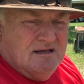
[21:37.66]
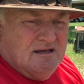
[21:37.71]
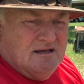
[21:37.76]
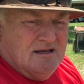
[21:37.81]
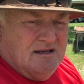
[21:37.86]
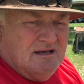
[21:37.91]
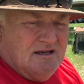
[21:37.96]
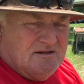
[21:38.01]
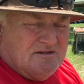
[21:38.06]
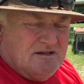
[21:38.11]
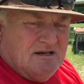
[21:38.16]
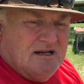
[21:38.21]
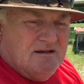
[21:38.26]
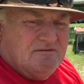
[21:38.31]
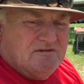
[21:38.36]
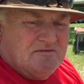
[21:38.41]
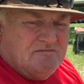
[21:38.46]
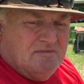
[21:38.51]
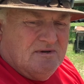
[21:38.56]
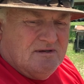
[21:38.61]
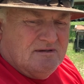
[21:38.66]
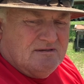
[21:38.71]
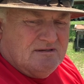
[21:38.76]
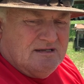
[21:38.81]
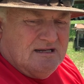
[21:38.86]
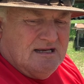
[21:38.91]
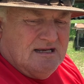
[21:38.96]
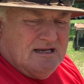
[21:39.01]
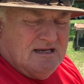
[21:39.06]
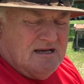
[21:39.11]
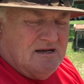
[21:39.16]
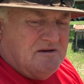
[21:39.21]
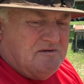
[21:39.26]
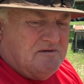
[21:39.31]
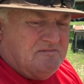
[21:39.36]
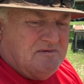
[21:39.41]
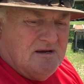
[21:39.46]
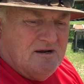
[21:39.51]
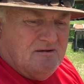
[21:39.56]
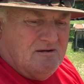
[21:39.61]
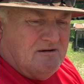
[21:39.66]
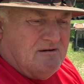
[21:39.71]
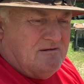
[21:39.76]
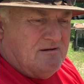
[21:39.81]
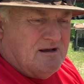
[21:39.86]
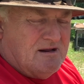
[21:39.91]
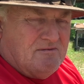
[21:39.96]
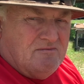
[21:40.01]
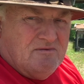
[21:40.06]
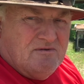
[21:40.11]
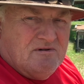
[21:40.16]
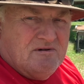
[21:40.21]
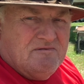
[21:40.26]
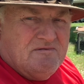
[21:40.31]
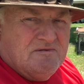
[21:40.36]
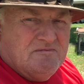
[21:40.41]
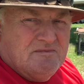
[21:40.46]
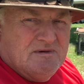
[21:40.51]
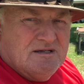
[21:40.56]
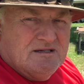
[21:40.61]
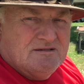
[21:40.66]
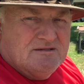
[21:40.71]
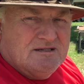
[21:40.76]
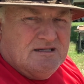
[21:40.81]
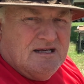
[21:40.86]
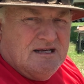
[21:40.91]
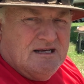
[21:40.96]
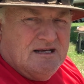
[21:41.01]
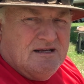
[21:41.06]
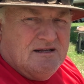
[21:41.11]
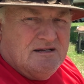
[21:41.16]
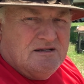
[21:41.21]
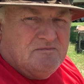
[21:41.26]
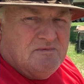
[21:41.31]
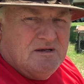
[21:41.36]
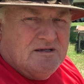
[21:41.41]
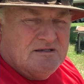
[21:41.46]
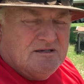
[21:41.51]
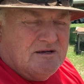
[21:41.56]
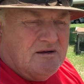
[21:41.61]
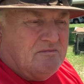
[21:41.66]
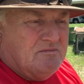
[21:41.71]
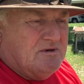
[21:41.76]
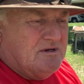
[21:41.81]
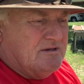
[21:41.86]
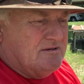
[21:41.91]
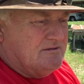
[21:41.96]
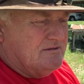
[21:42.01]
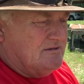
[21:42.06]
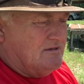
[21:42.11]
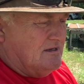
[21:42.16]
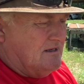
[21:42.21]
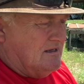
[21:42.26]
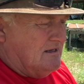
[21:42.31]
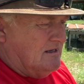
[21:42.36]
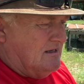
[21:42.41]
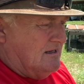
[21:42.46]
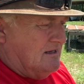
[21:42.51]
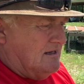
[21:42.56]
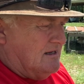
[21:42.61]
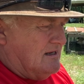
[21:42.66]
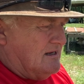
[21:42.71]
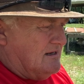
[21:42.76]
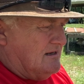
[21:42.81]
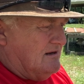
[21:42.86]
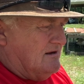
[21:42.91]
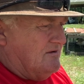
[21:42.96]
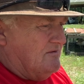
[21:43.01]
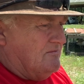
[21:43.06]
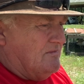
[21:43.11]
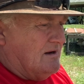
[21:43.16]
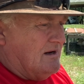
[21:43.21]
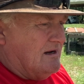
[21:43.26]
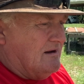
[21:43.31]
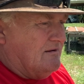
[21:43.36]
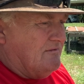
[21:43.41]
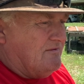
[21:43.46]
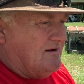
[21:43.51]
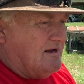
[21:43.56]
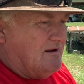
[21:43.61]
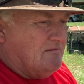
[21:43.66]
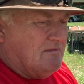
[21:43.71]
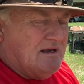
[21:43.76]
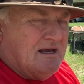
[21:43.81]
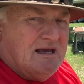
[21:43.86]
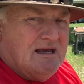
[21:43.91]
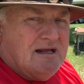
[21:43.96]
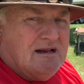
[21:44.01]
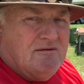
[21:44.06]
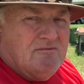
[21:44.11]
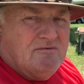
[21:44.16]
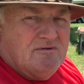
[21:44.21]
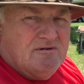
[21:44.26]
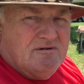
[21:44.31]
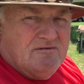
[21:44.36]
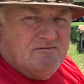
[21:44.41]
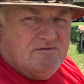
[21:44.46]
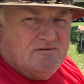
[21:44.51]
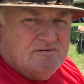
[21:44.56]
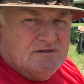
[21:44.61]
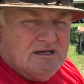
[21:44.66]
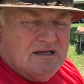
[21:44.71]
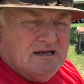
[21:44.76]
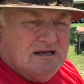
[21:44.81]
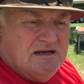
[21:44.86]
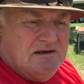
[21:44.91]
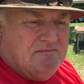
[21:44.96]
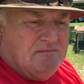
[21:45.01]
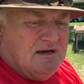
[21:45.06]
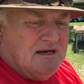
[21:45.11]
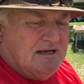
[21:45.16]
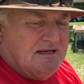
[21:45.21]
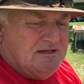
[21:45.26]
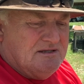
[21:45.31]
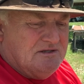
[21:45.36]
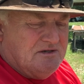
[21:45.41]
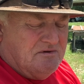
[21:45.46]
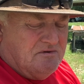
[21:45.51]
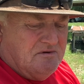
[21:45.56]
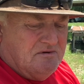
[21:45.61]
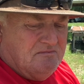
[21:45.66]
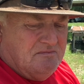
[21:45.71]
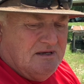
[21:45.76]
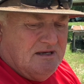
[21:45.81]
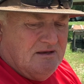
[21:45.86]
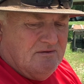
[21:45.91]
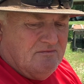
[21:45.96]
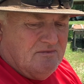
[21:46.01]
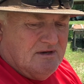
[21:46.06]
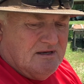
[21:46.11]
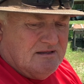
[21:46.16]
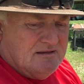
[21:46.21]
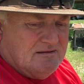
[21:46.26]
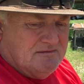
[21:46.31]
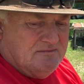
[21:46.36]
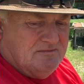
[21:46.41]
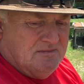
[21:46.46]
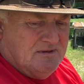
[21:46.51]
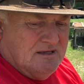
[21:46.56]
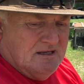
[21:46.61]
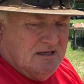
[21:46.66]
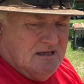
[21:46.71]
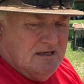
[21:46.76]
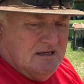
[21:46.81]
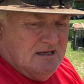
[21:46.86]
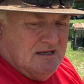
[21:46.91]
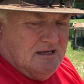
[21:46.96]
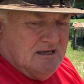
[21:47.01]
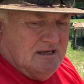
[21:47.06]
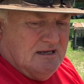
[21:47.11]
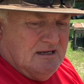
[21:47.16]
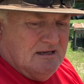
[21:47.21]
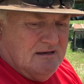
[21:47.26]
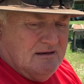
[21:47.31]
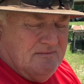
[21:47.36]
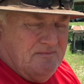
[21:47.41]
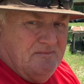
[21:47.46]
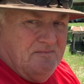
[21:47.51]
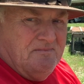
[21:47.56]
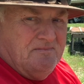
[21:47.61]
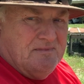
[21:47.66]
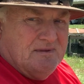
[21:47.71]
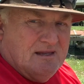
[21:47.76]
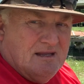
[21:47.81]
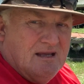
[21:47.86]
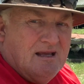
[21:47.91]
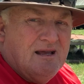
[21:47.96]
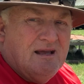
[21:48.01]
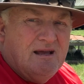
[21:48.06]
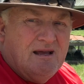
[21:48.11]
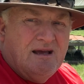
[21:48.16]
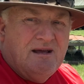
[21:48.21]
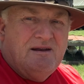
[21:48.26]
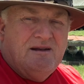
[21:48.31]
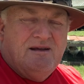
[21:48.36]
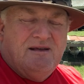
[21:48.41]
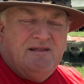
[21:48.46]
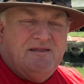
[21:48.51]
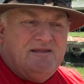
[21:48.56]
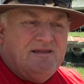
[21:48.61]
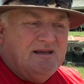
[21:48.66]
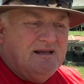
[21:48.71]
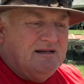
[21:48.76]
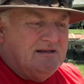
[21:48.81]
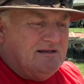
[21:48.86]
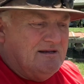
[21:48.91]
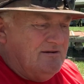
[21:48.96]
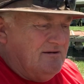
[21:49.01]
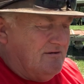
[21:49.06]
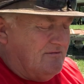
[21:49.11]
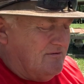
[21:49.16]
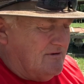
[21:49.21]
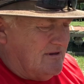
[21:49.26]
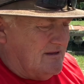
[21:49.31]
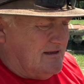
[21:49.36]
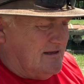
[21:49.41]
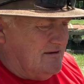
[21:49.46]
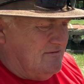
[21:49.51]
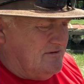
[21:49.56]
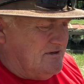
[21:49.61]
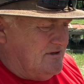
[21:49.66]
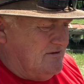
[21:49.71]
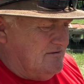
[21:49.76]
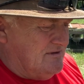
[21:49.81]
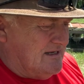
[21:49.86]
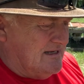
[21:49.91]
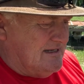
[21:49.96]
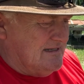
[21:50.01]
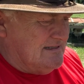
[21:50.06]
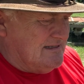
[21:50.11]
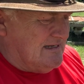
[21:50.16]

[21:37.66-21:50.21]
Yesterday was Mother's Day. I hope y'all all had a wonderful Mother's Day, especially our mothers. I know my family had a wonderful time. I enjoyed being with them. And another thing too, I want to throw two things